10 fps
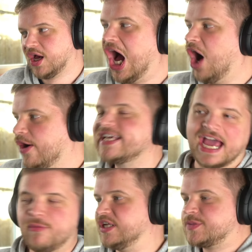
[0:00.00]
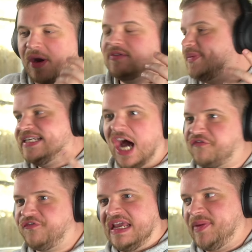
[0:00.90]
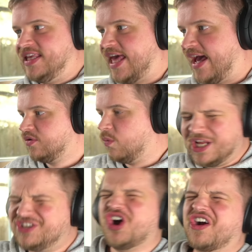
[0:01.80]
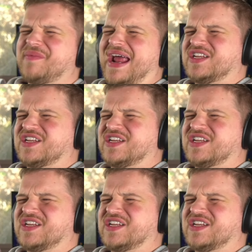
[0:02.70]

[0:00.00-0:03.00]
Oh, okay, well, it's probably not Phoebe then. What are you talking about?